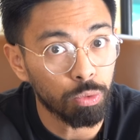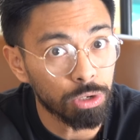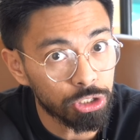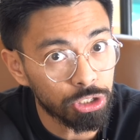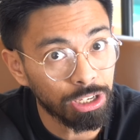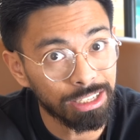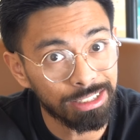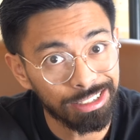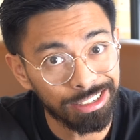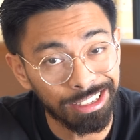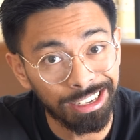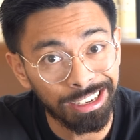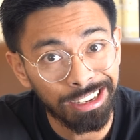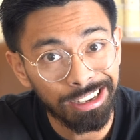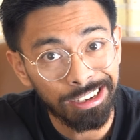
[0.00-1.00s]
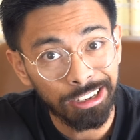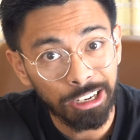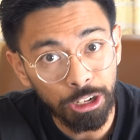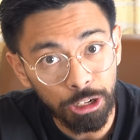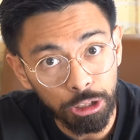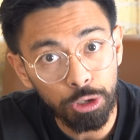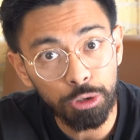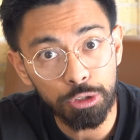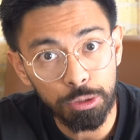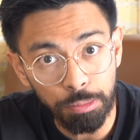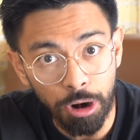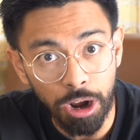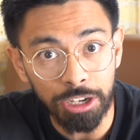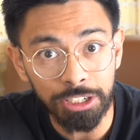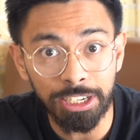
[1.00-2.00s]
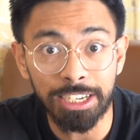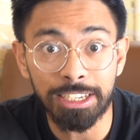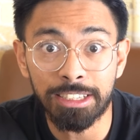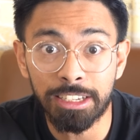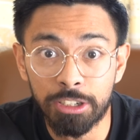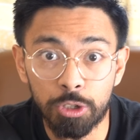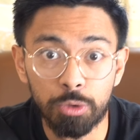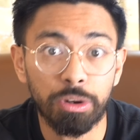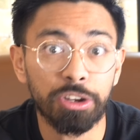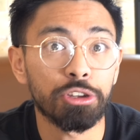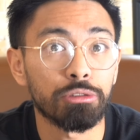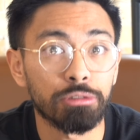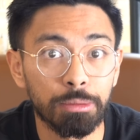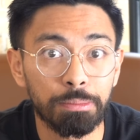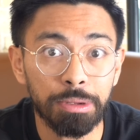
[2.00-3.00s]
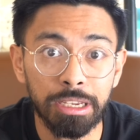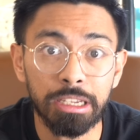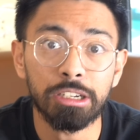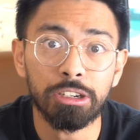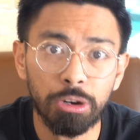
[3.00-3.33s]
Once you get to the close process, this is where you repeat,